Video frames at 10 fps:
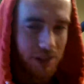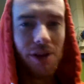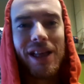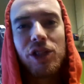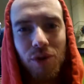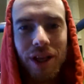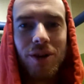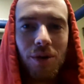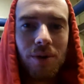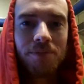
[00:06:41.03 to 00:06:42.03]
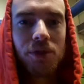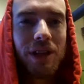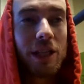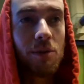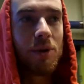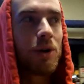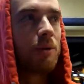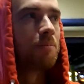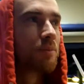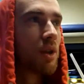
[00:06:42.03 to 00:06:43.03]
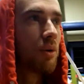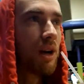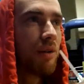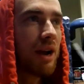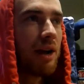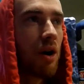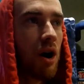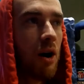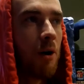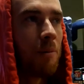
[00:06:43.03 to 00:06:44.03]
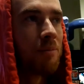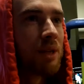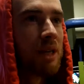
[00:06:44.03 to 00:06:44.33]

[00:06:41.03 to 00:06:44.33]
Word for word: So that's really cool. So that's what we're doing. We're getting ready to go home.